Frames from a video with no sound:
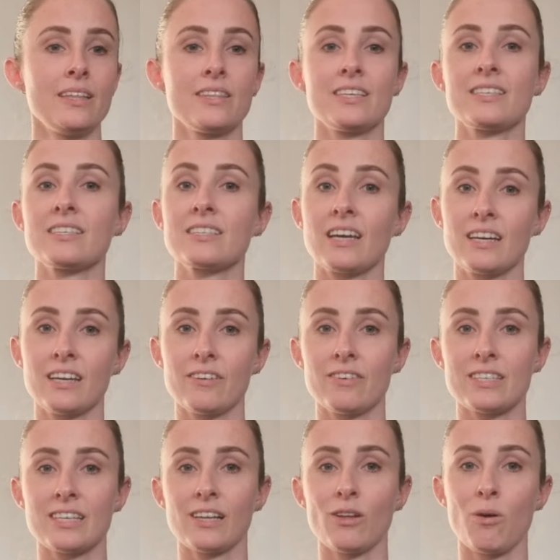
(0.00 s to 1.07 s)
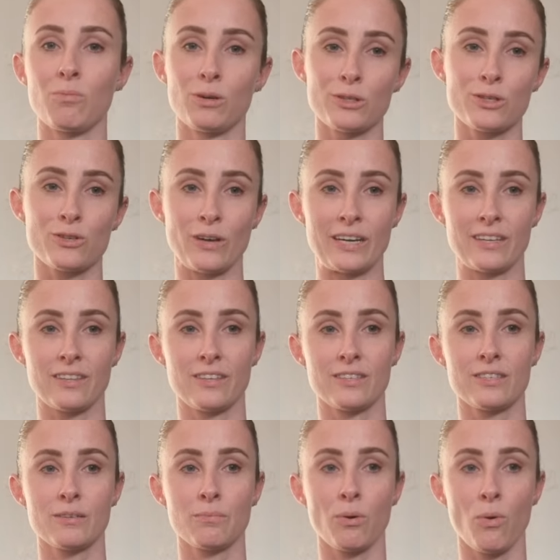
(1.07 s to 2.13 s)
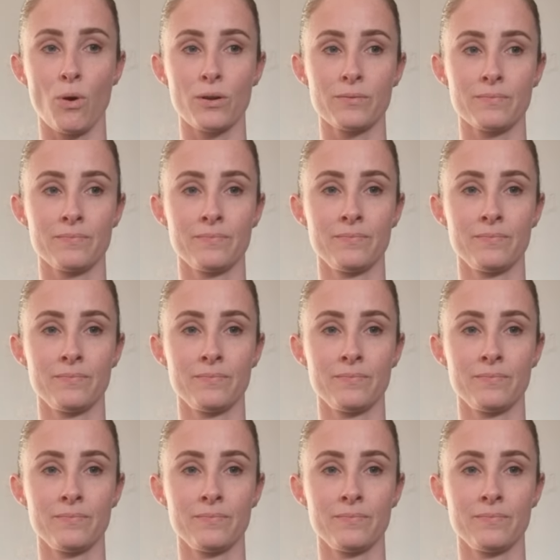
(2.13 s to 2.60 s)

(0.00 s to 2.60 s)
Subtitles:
This is going to give us a lot more strength and support.